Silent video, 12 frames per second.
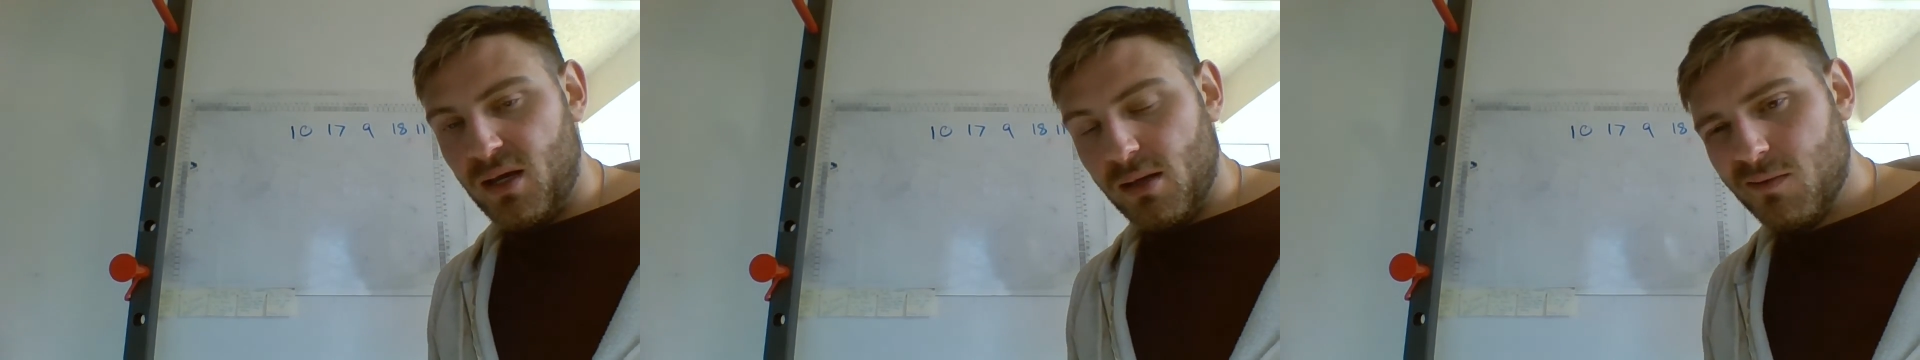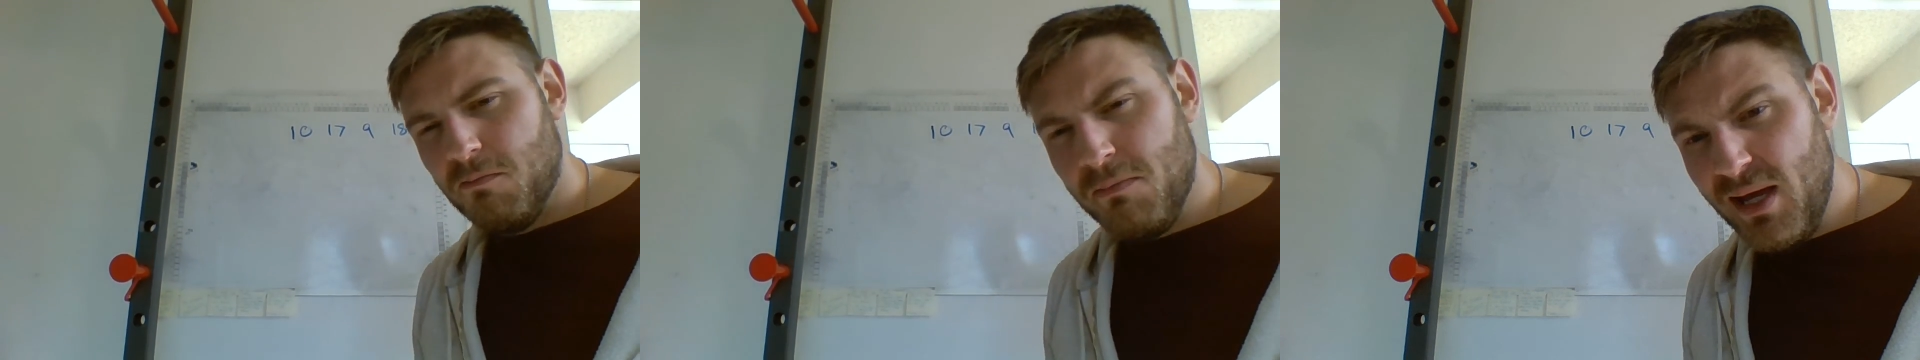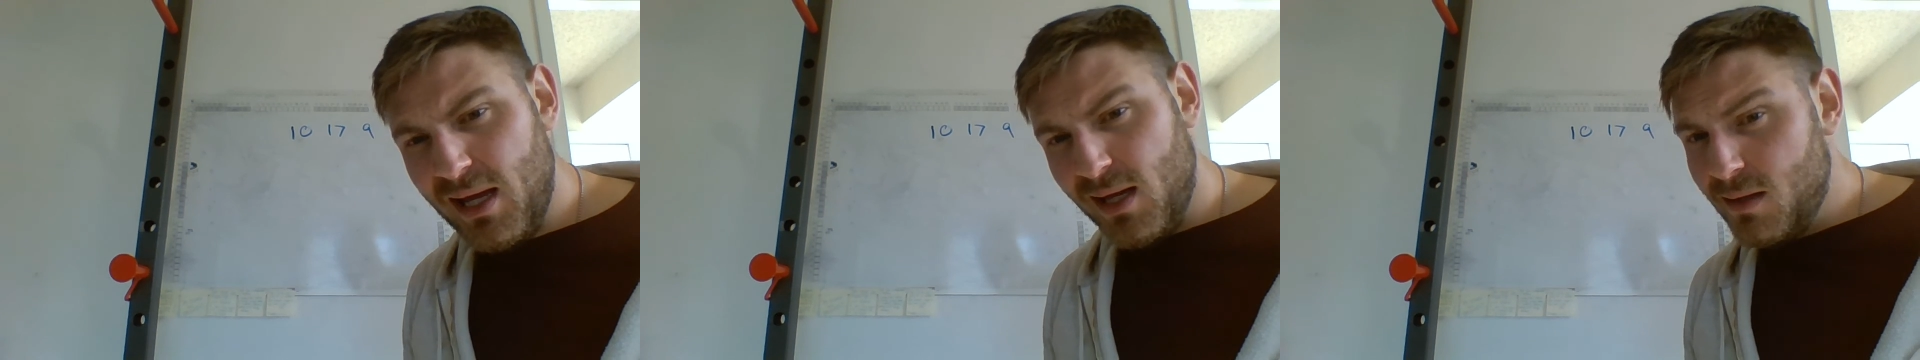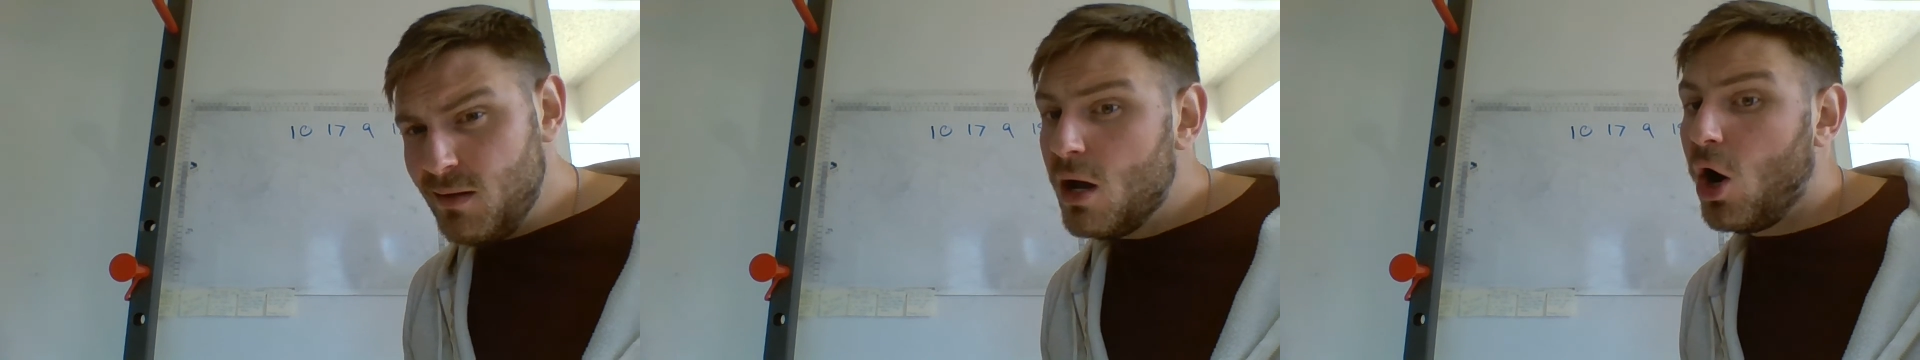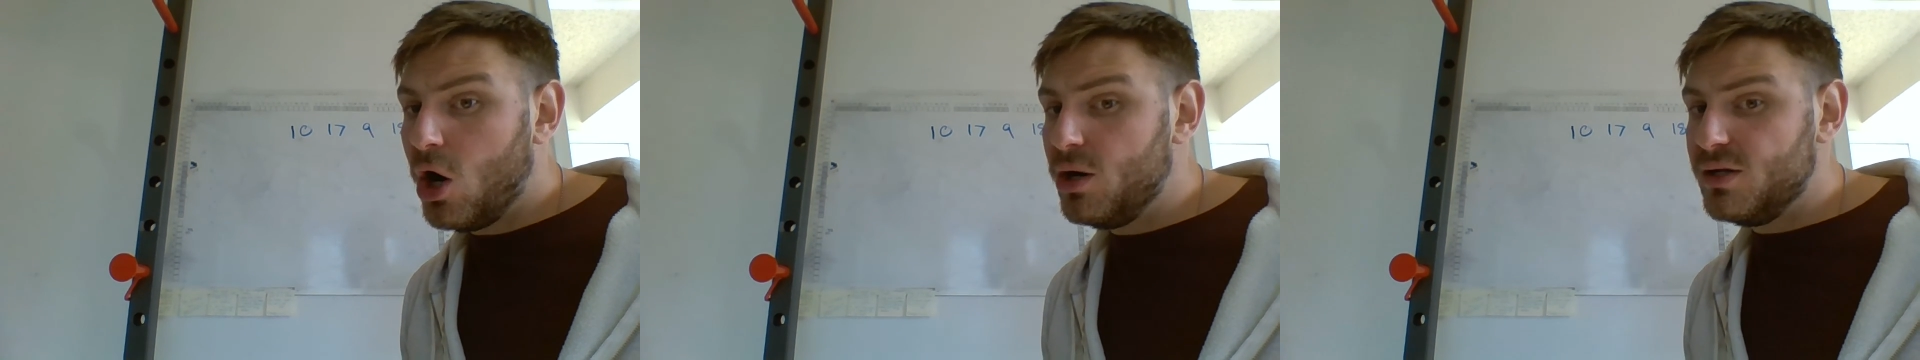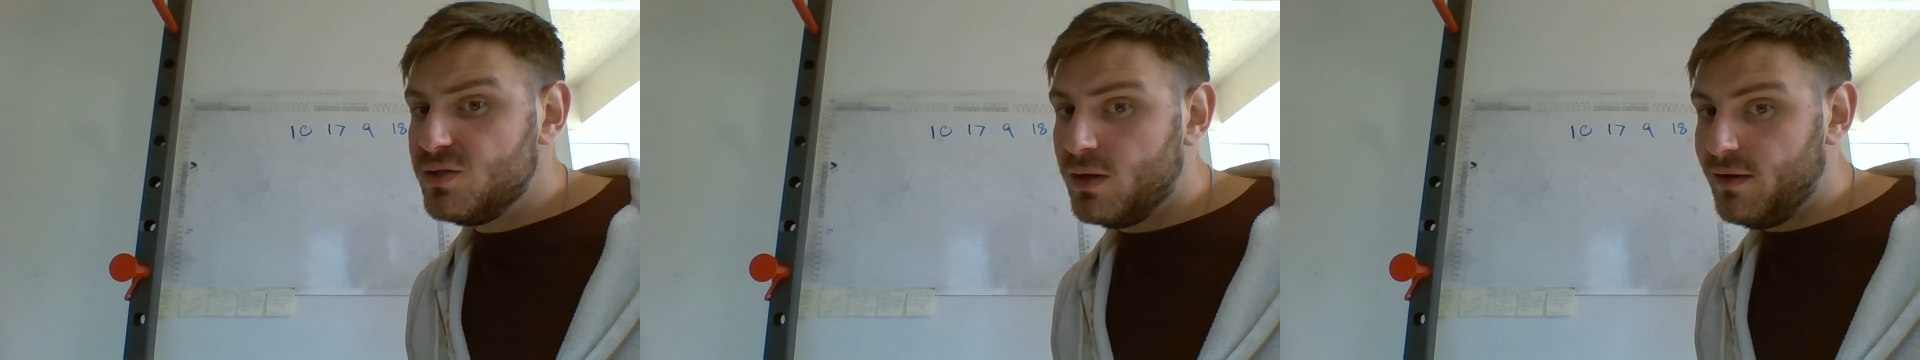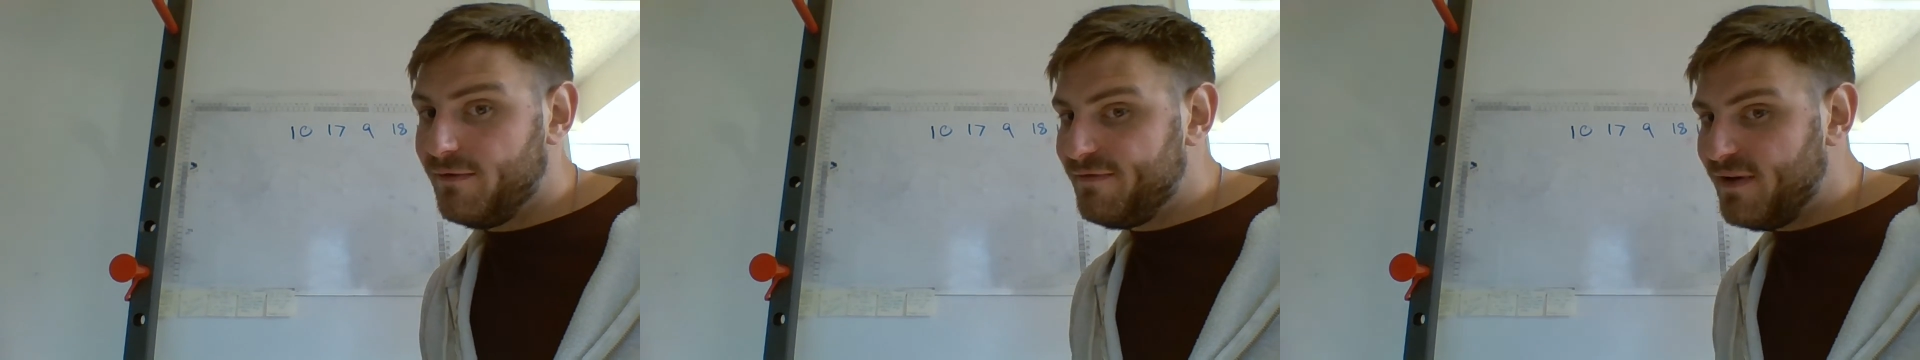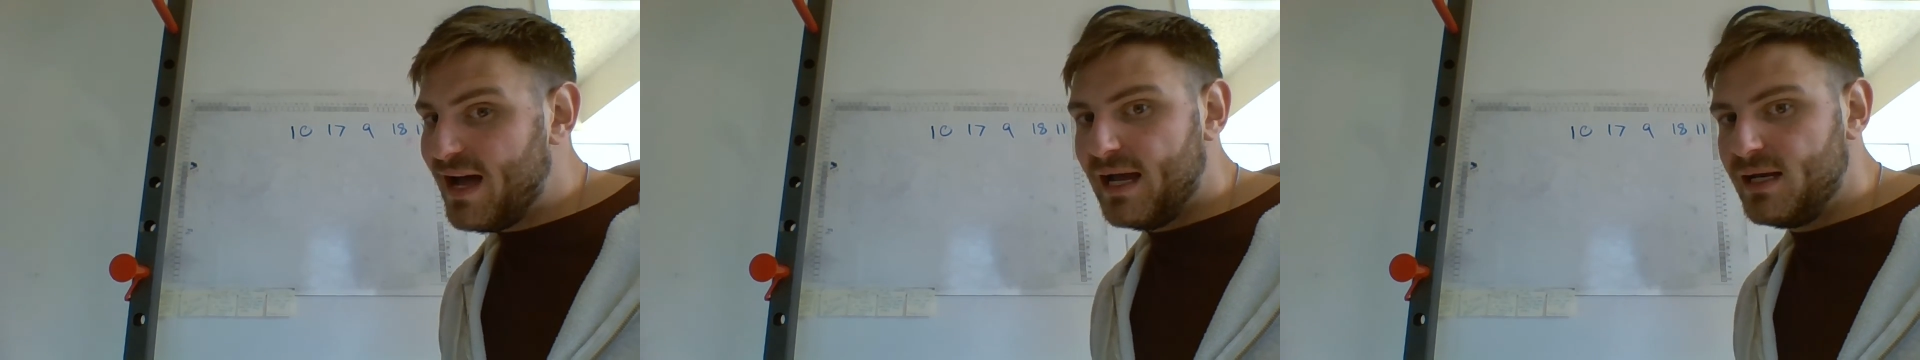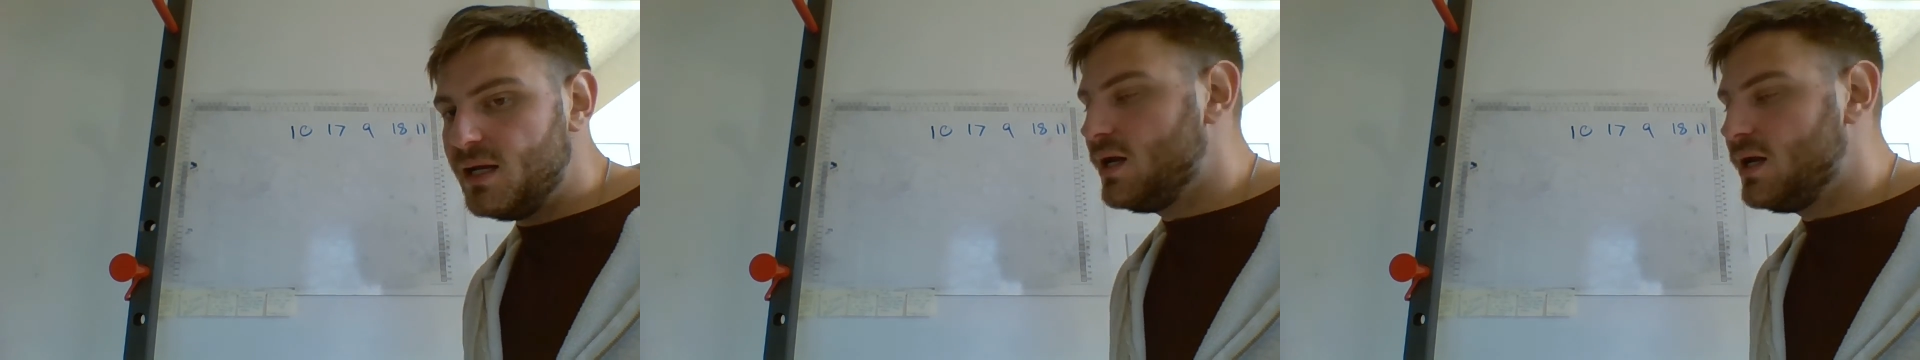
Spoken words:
Mean, hardest one to find,